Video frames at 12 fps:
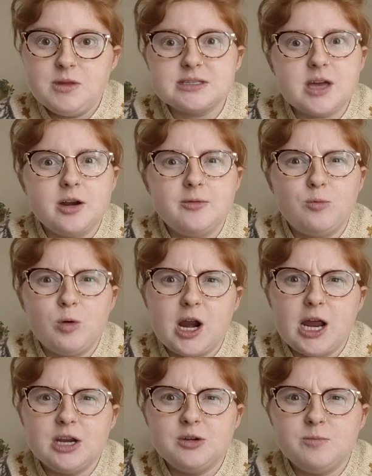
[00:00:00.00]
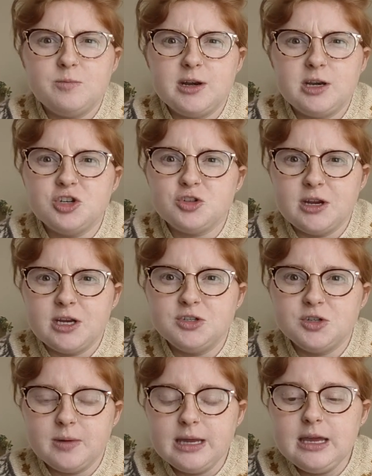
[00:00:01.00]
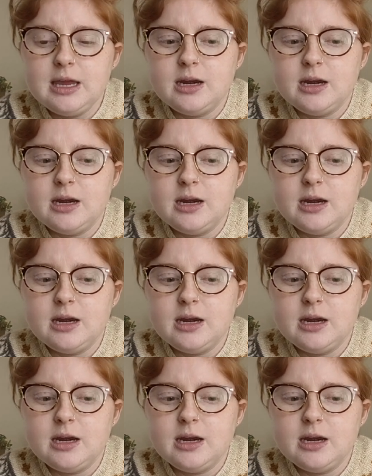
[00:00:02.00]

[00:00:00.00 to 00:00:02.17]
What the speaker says: That's kind of what I've been enjoying doing.